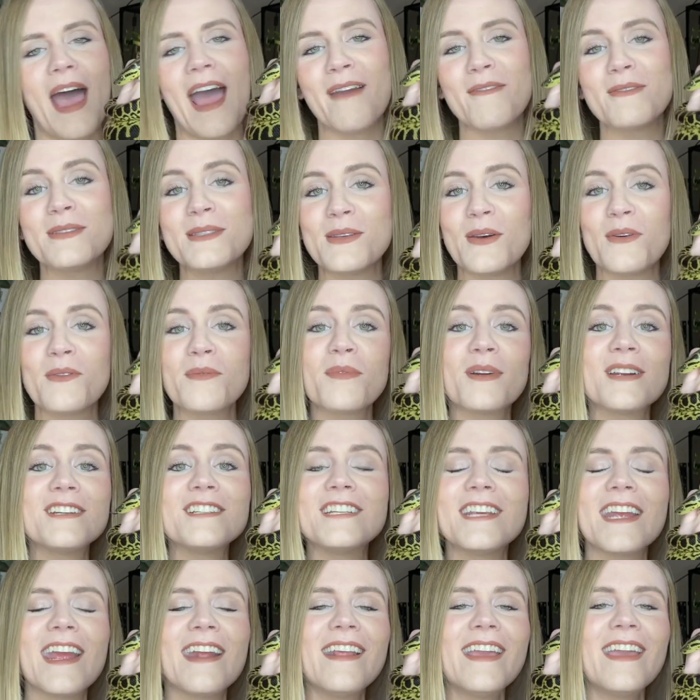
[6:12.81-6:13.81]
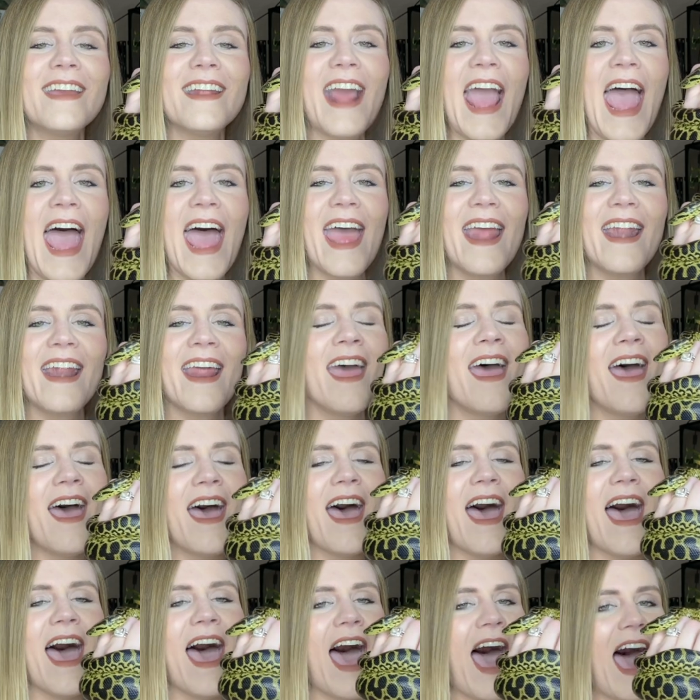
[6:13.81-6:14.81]
I would so appreciate it, and
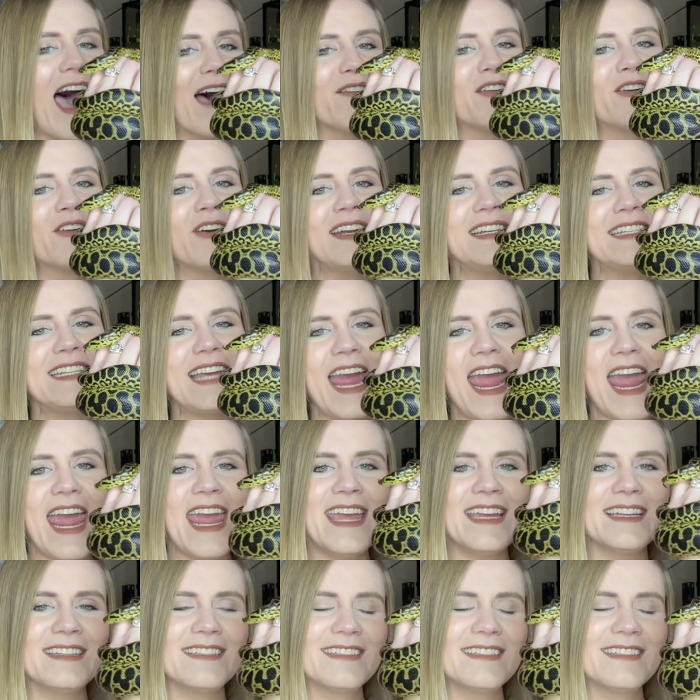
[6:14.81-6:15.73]
have a great day.